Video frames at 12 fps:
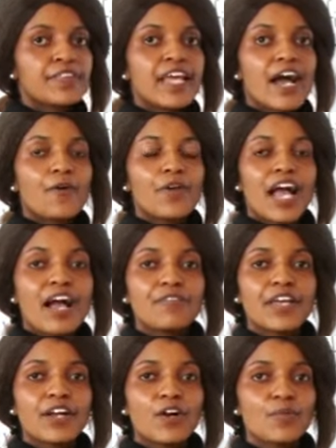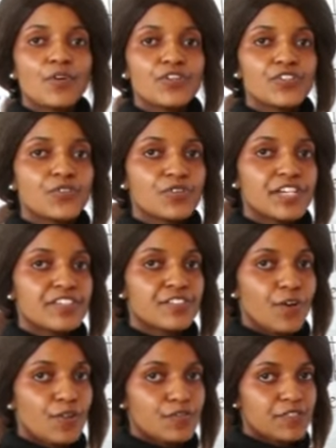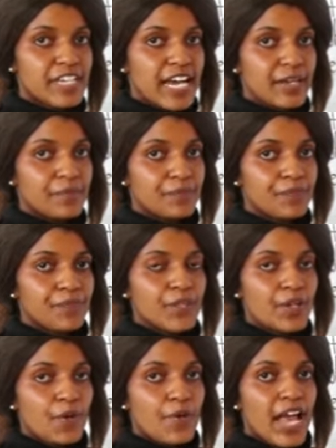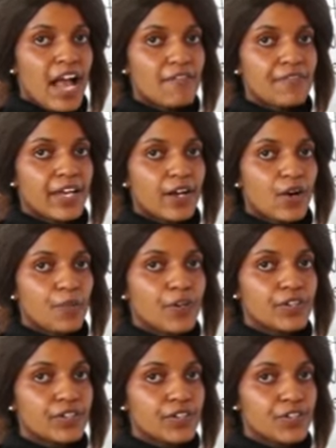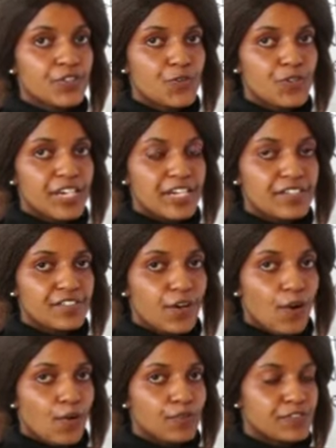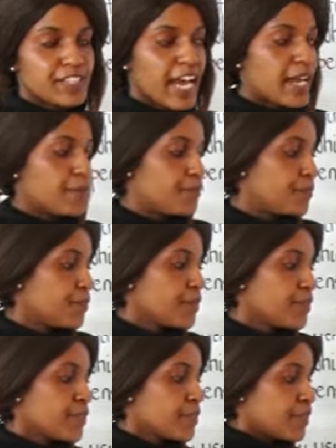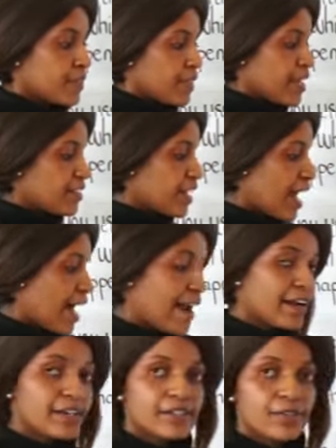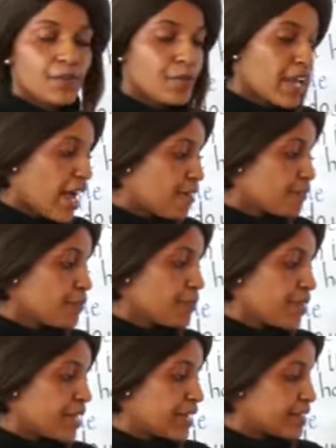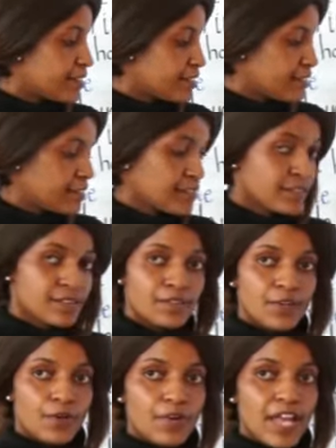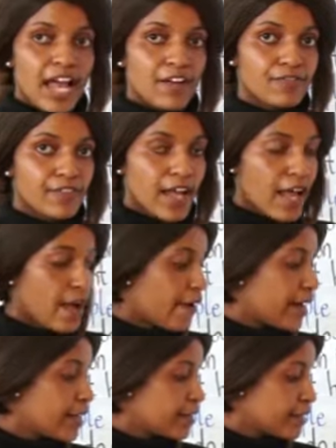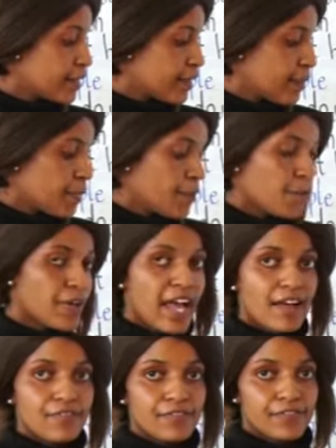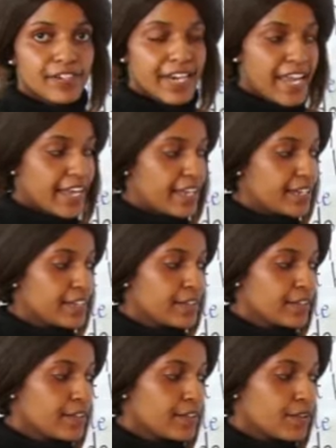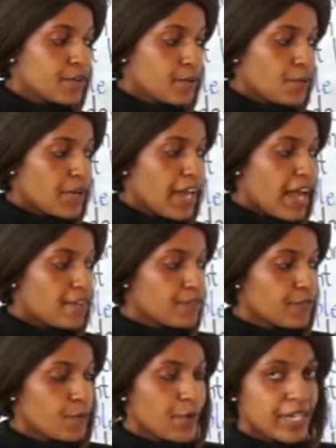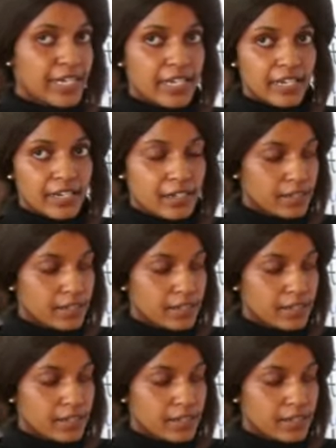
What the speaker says: Now we have the common units of time. We have the common units of time. These are, we have minutes, we have hour, we have day, we have week,